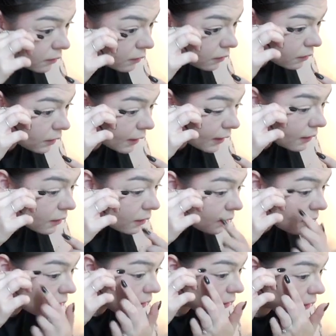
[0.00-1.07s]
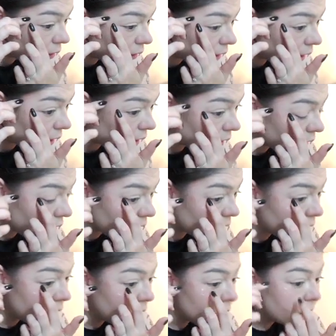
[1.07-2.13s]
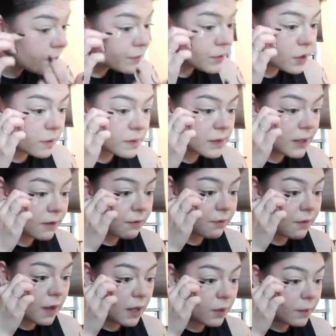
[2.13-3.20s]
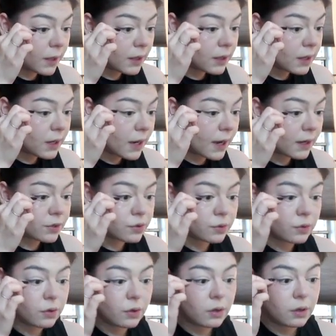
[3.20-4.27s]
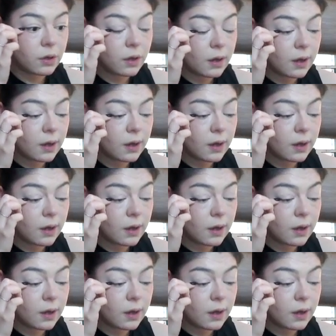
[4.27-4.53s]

like there. So it's like following the natural